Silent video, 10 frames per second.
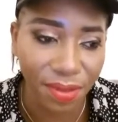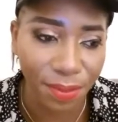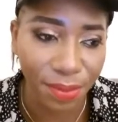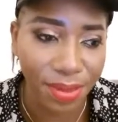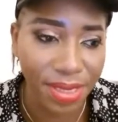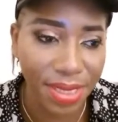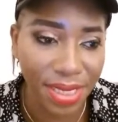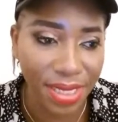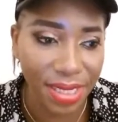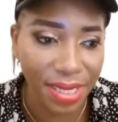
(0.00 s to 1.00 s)
But
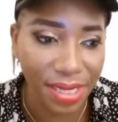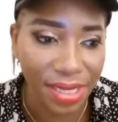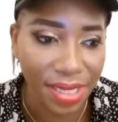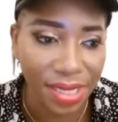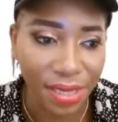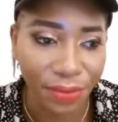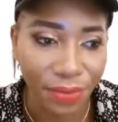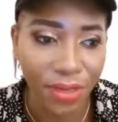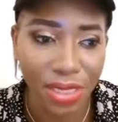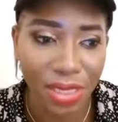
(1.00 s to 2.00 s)
see, the
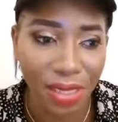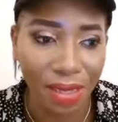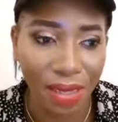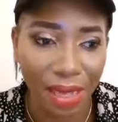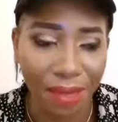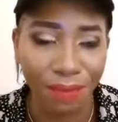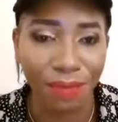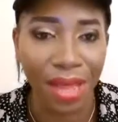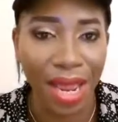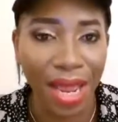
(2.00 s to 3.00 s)
first,
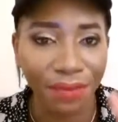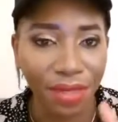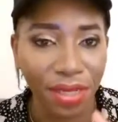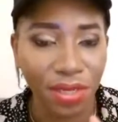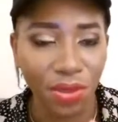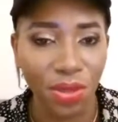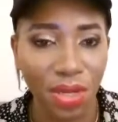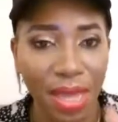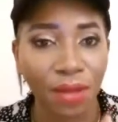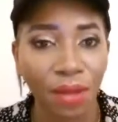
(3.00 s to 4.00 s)
I have 3
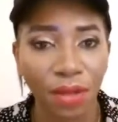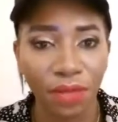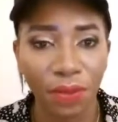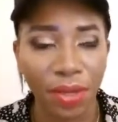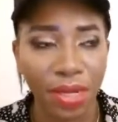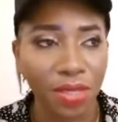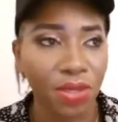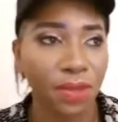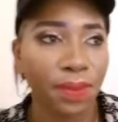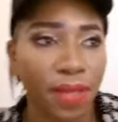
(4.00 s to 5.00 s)
children and all of them were
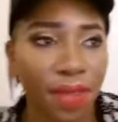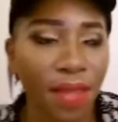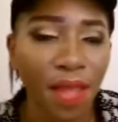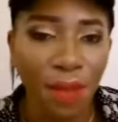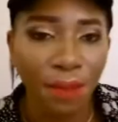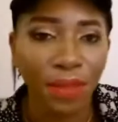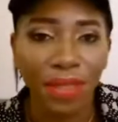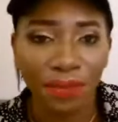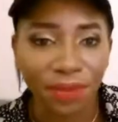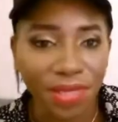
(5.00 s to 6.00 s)
natural birth.
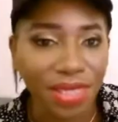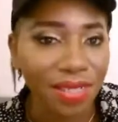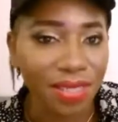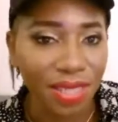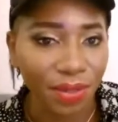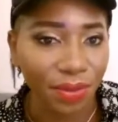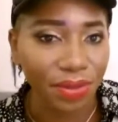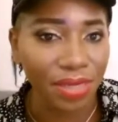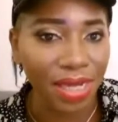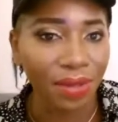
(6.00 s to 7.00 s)
But the first and the
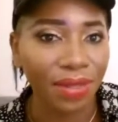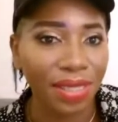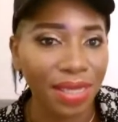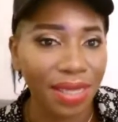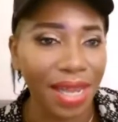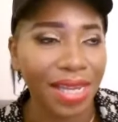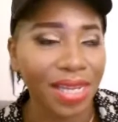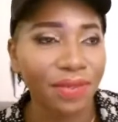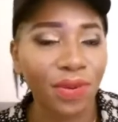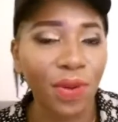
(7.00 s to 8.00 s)
second, I don't think I
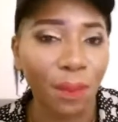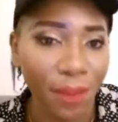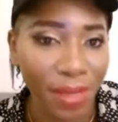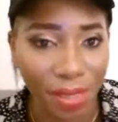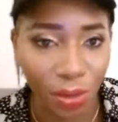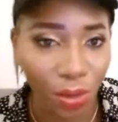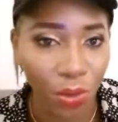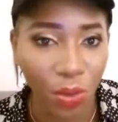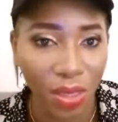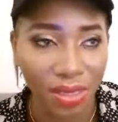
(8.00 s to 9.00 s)
can even compare the
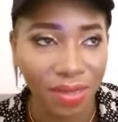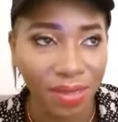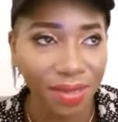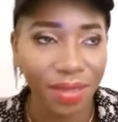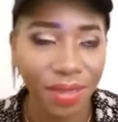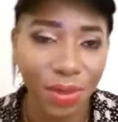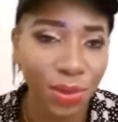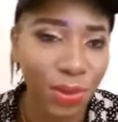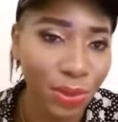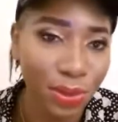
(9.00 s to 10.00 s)
third one
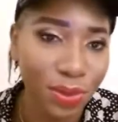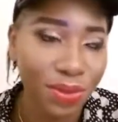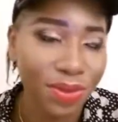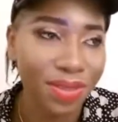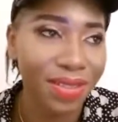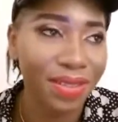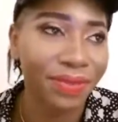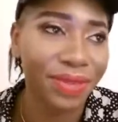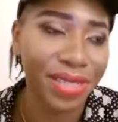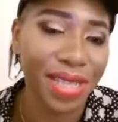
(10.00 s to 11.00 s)
to the
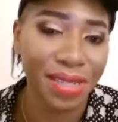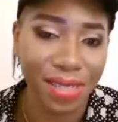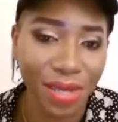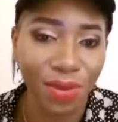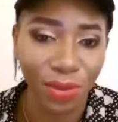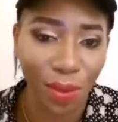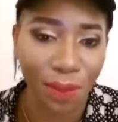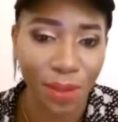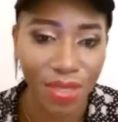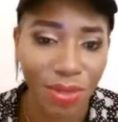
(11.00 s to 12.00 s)
first and the second
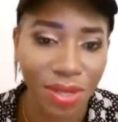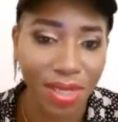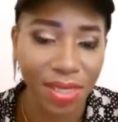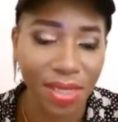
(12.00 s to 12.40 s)
combined together.